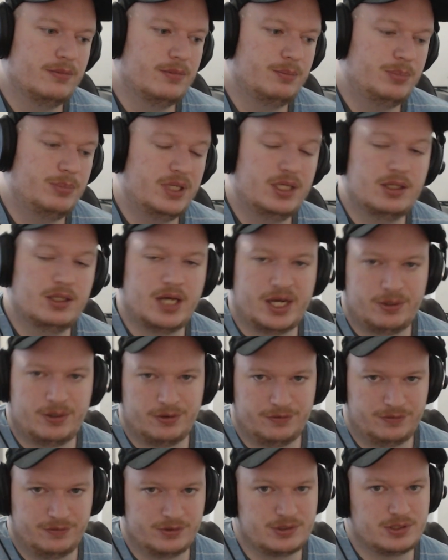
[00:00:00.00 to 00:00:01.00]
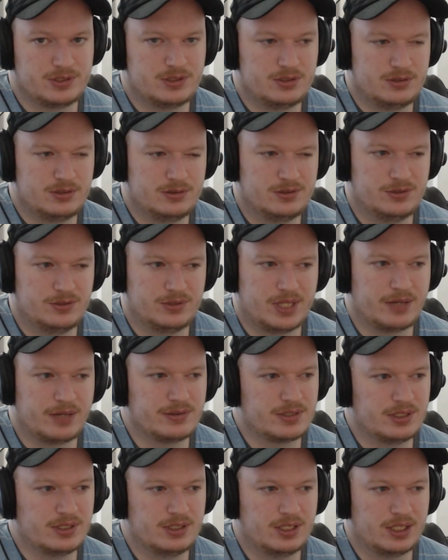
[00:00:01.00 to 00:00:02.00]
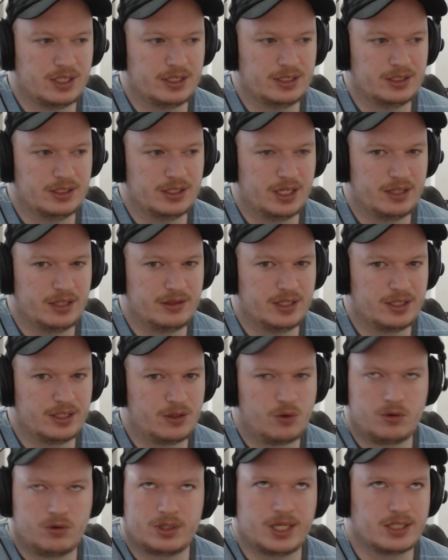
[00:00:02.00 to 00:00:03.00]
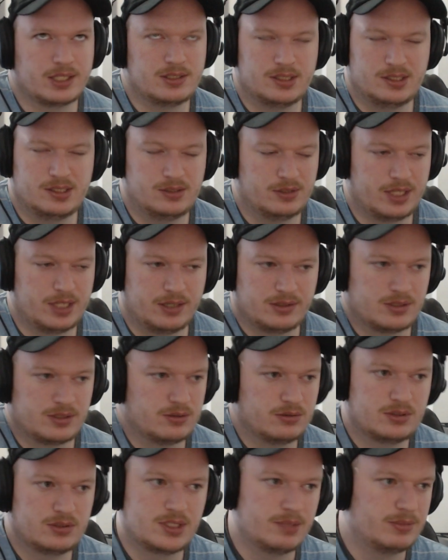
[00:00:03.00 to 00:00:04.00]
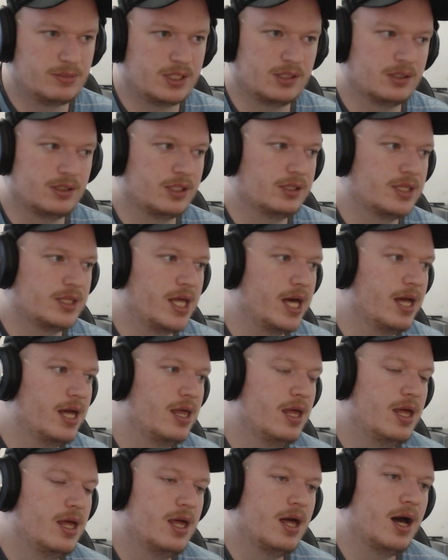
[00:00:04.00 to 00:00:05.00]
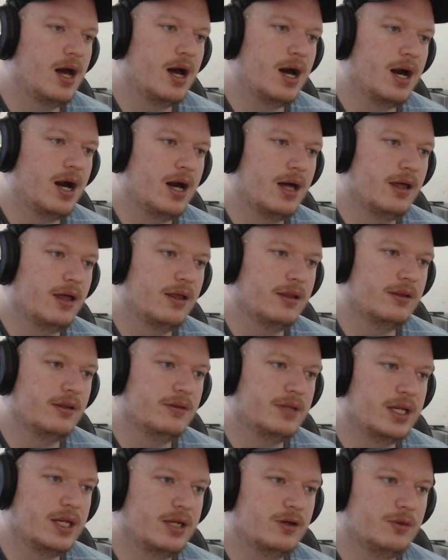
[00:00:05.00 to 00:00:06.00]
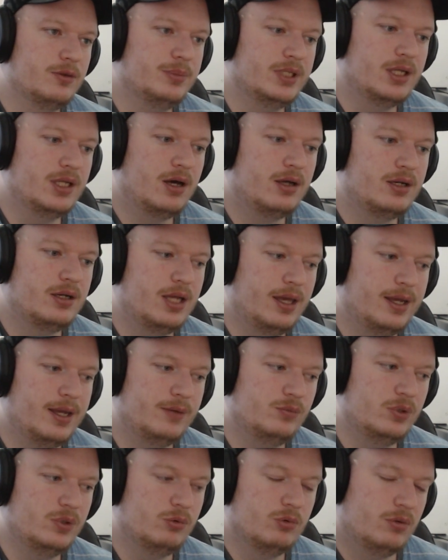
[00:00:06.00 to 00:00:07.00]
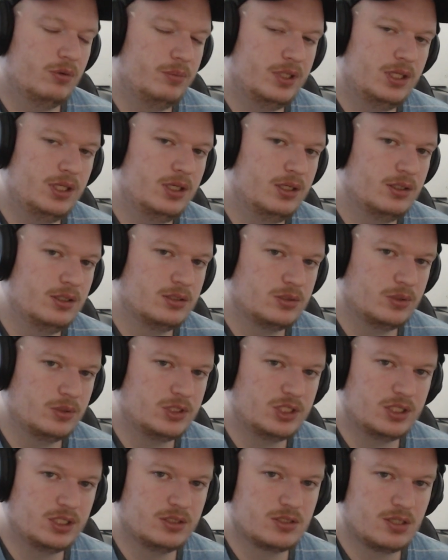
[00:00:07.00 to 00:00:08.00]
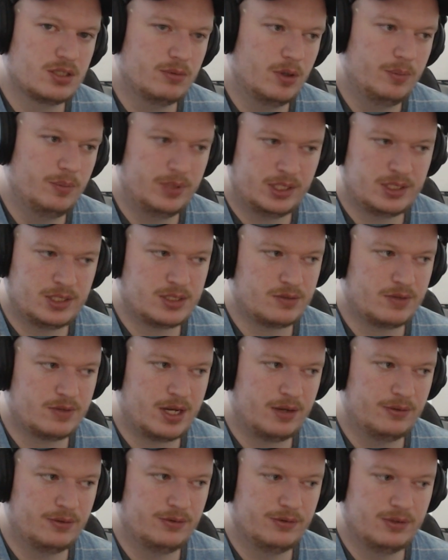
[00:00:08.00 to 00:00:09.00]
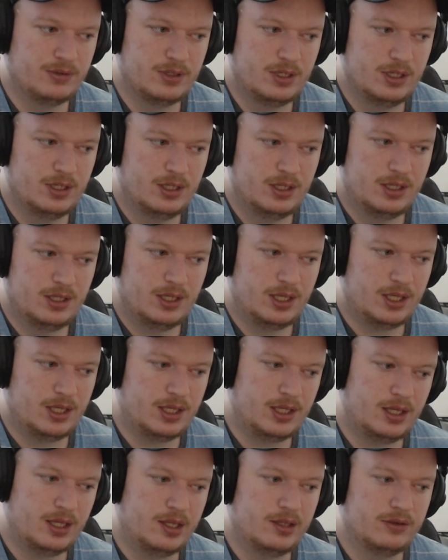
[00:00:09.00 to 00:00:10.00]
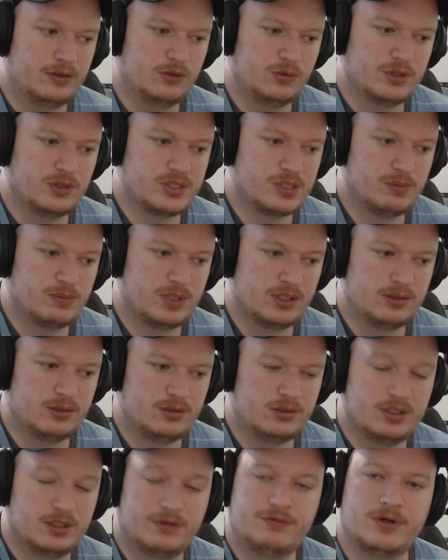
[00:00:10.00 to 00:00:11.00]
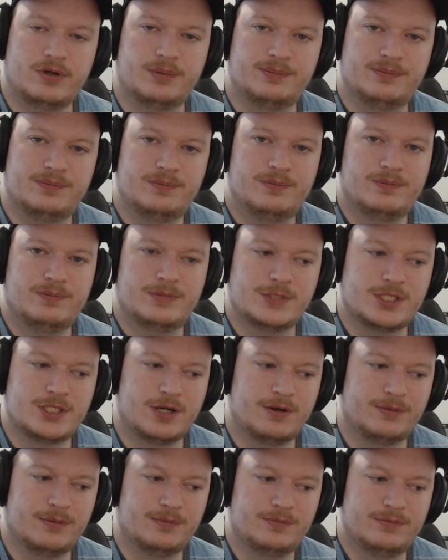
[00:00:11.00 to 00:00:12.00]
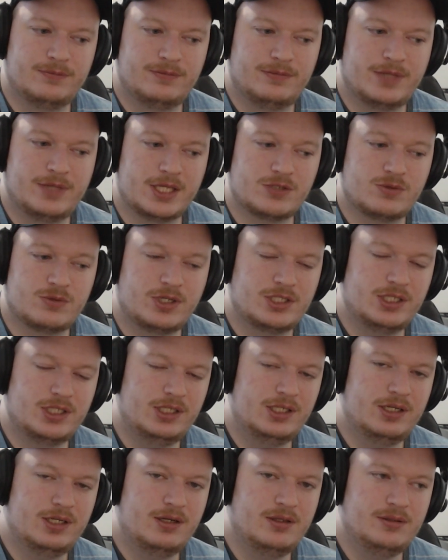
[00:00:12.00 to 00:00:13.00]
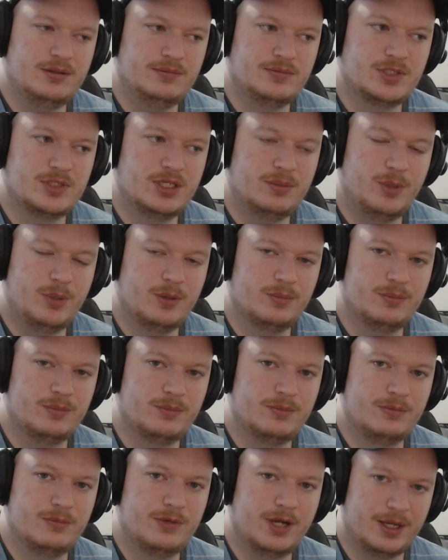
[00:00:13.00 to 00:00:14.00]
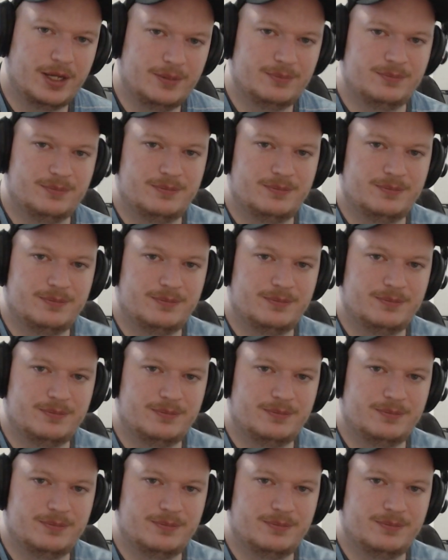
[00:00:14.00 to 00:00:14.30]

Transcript: be our first 2000, I think, or get to 2000, something like that. Then it'll be done, and we will be switching some openings around and doing something a little different. So thanks for watching, and I'll see you tomorrow. All right.